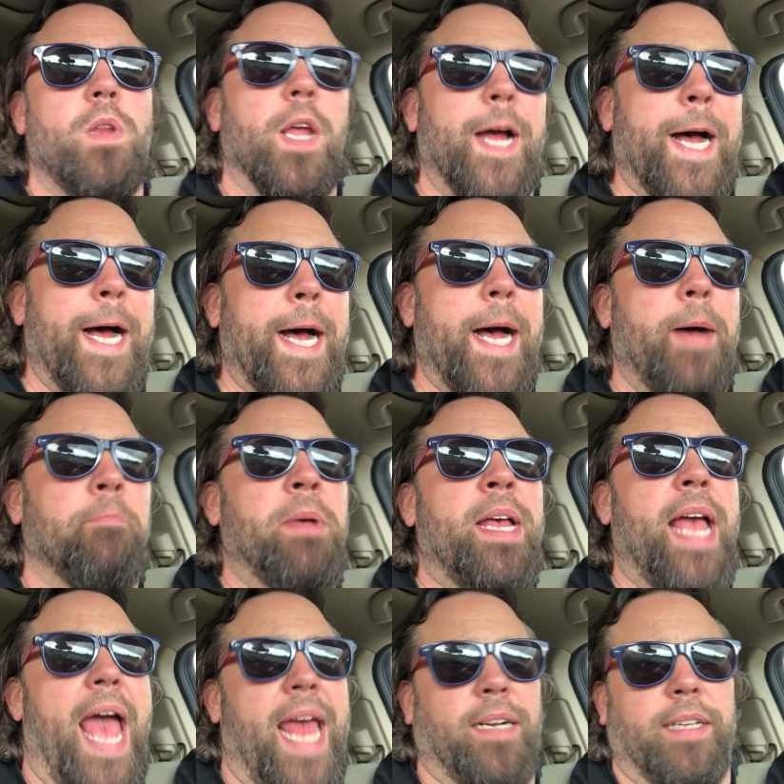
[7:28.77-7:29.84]
and
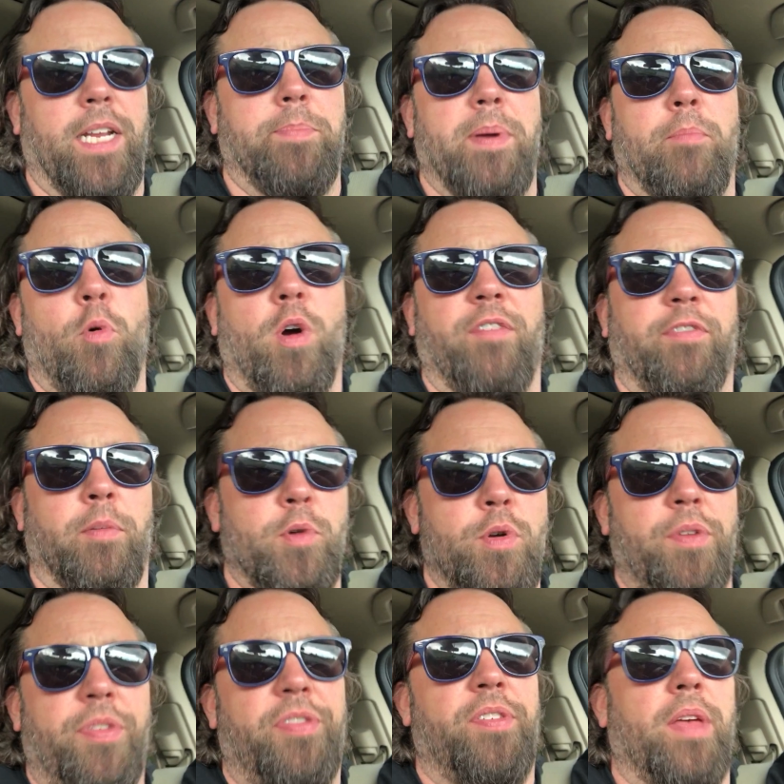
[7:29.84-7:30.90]
a little bit more
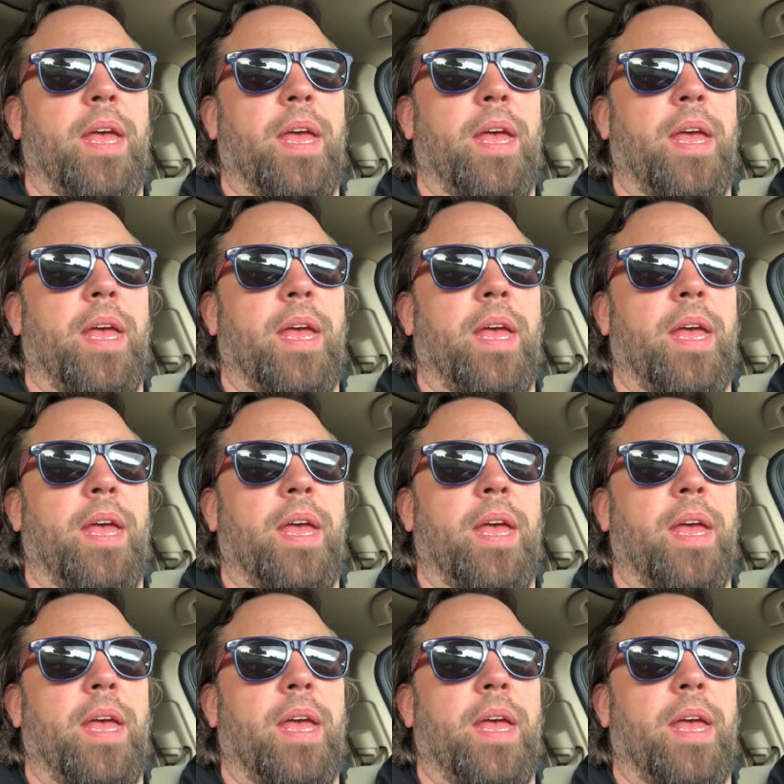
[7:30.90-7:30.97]
vermouth,